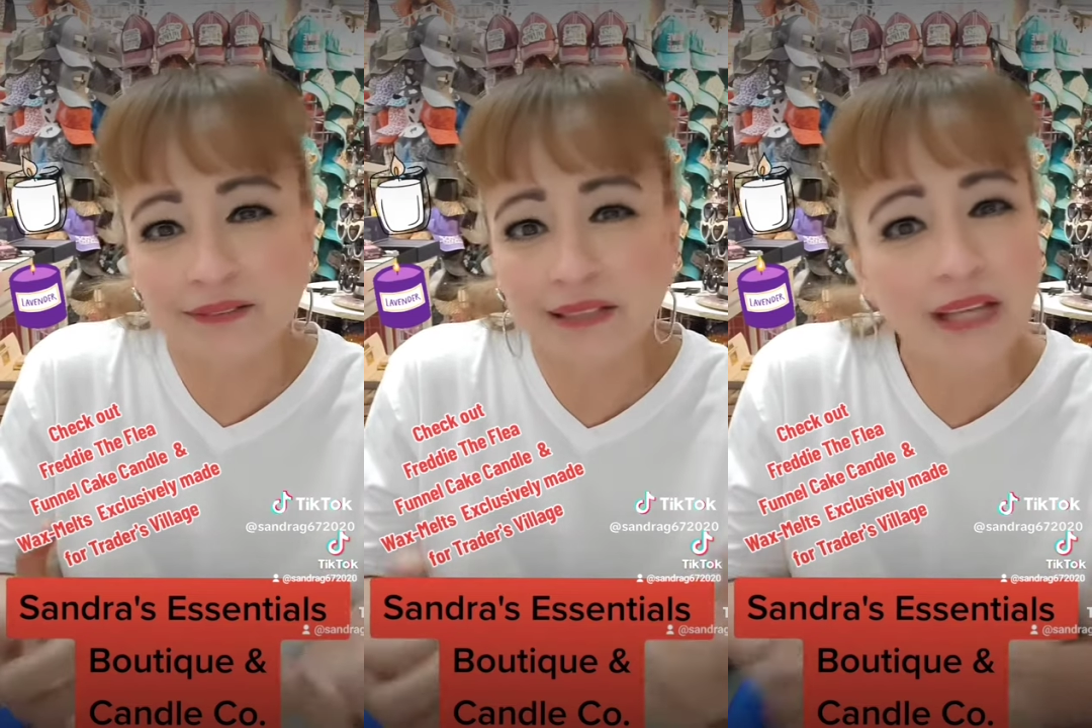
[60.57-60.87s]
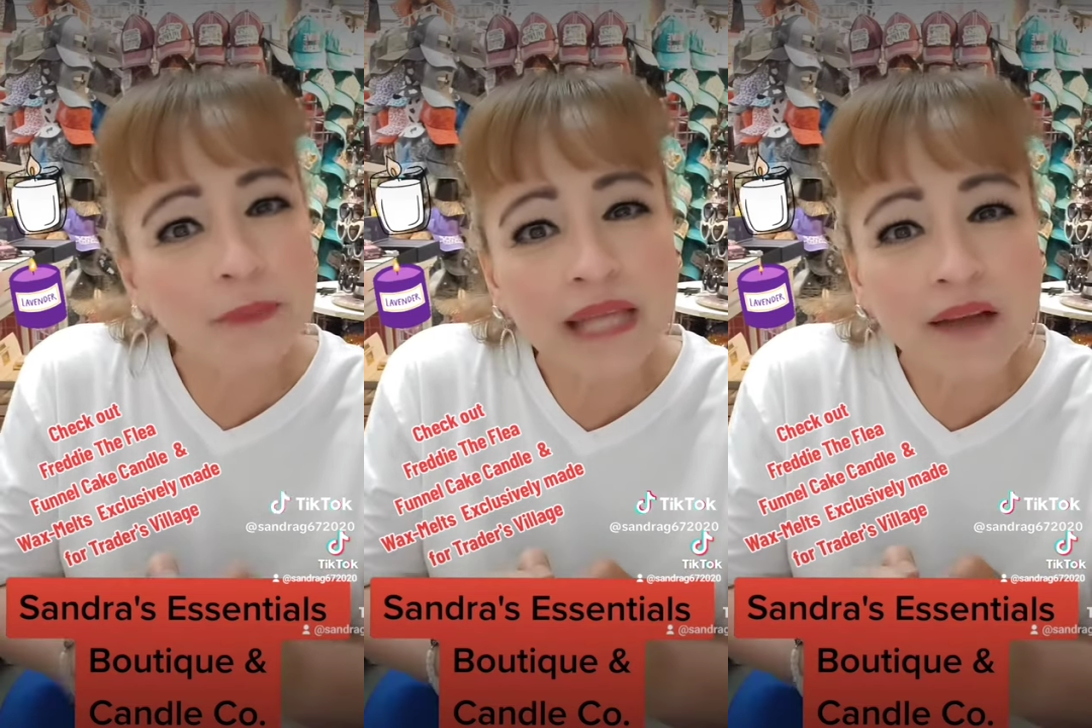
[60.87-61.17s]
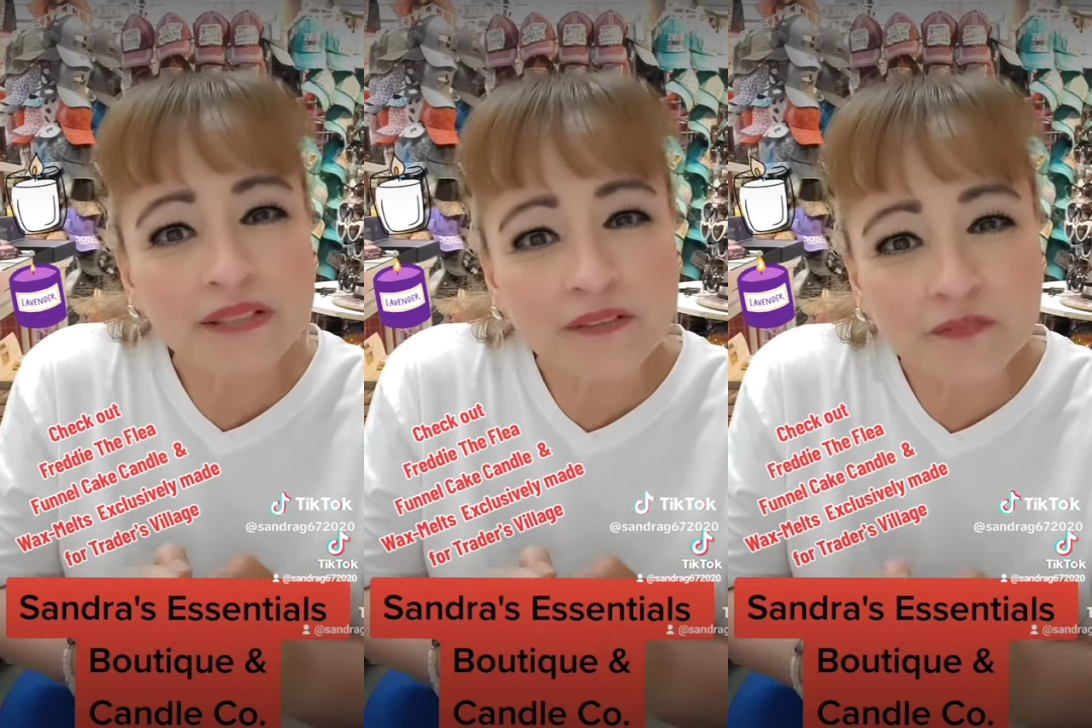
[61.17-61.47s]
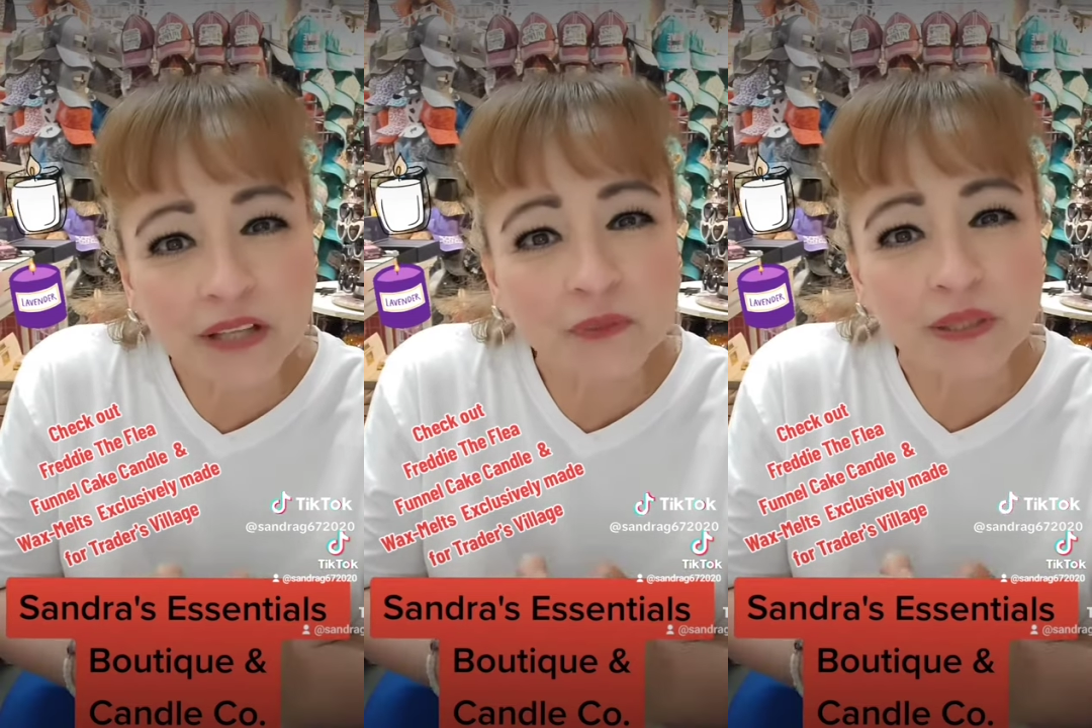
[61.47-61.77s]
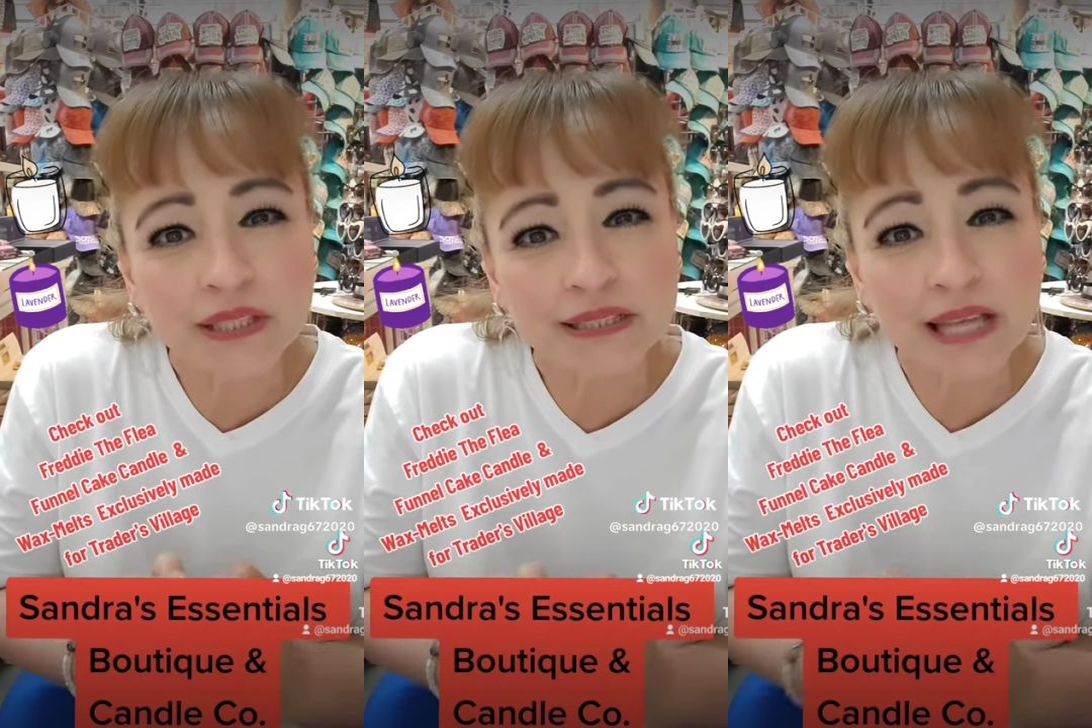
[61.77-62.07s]
come and have some fun with
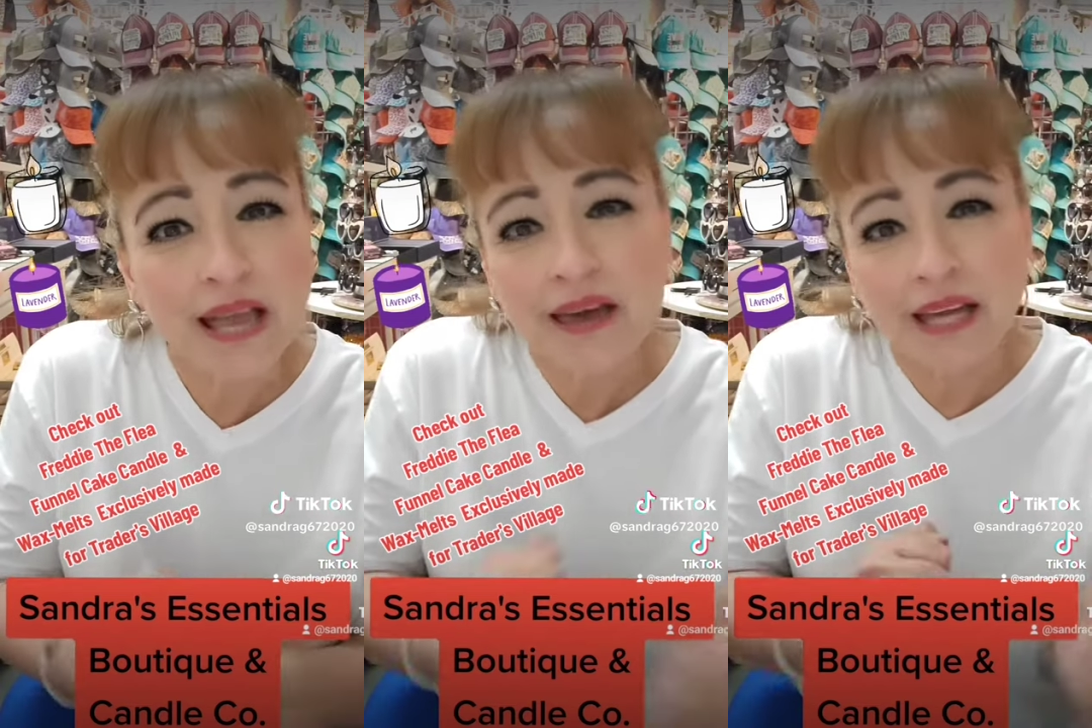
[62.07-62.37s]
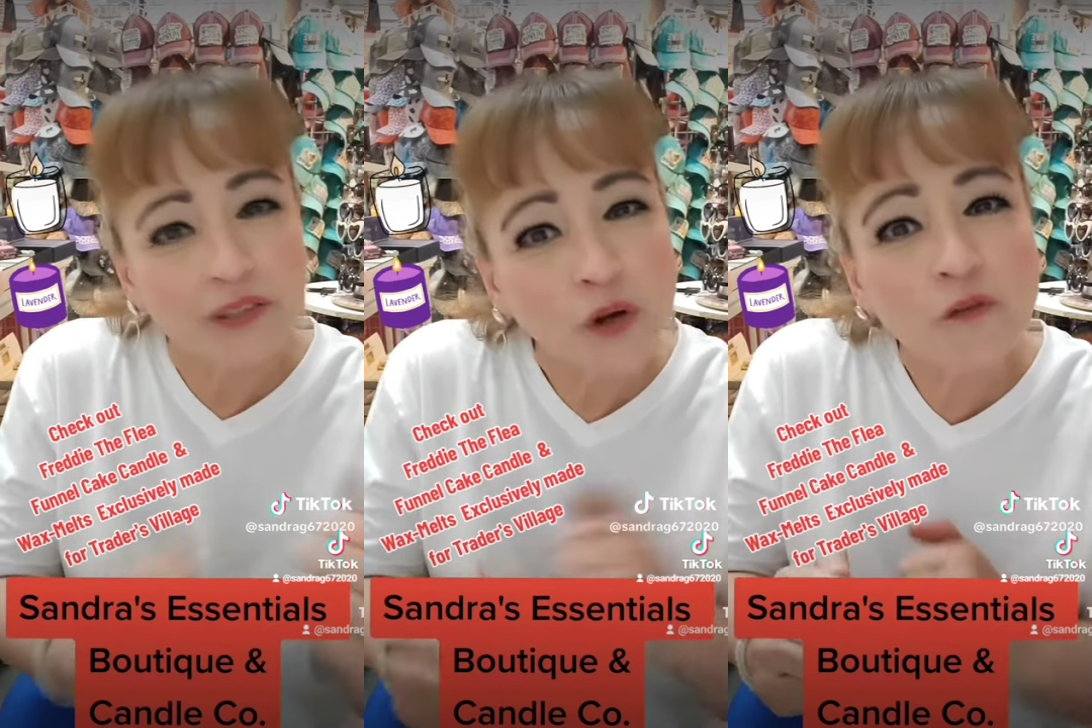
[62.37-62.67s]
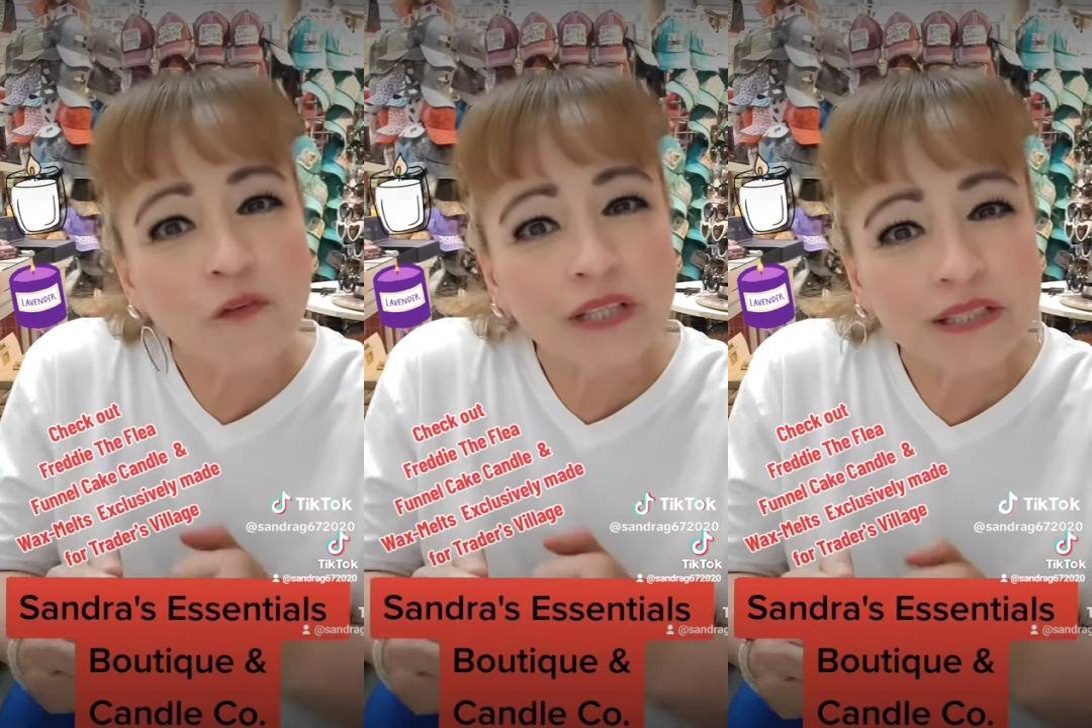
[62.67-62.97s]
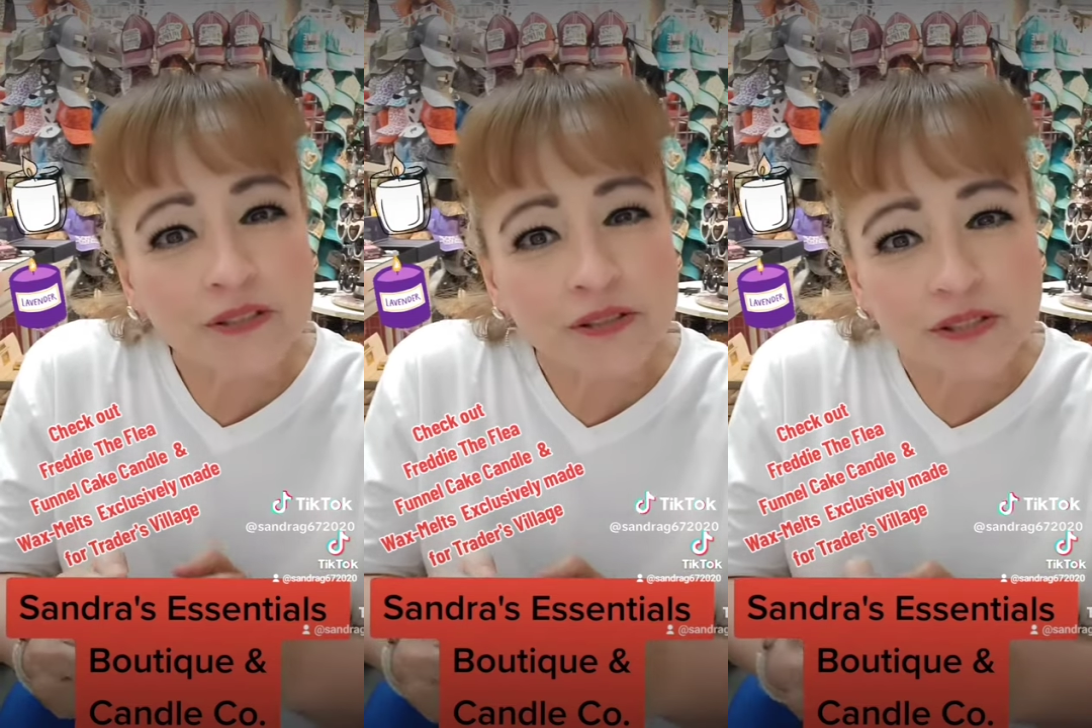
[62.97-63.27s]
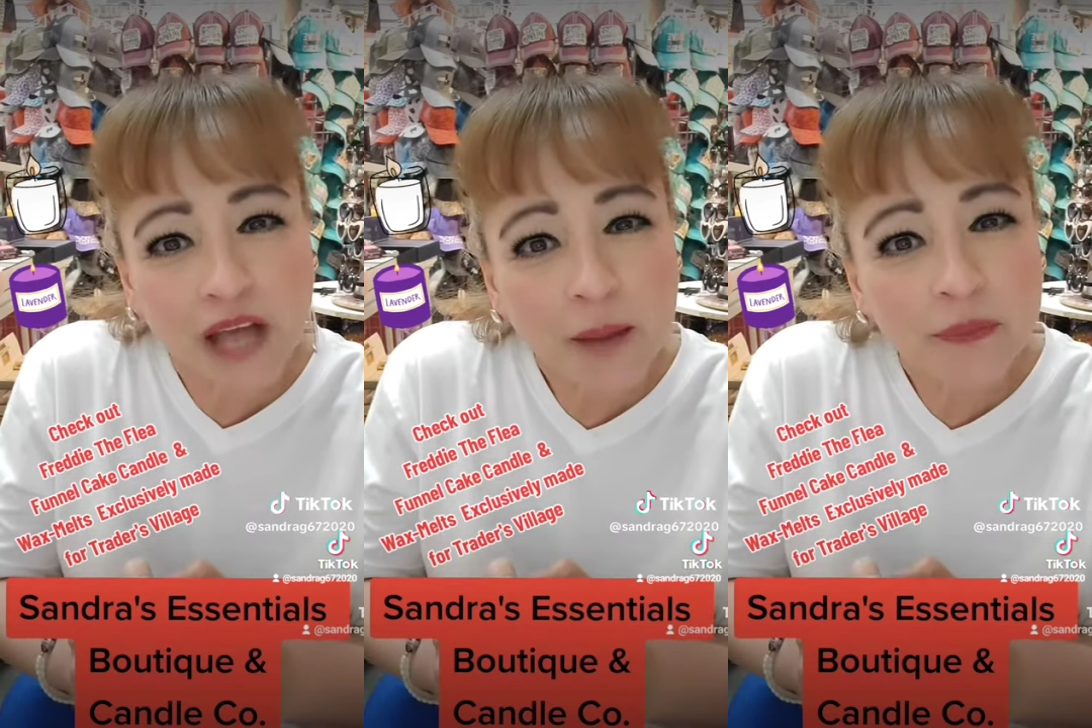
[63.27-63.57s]
us. And don't forget to
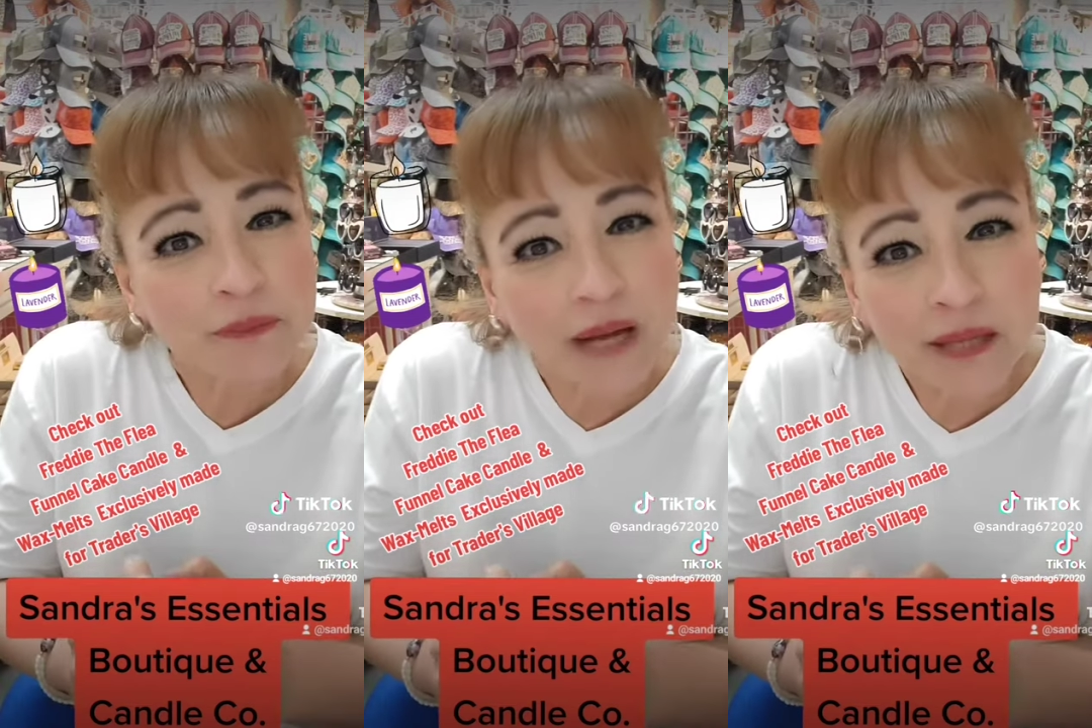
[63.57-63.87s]
stop in my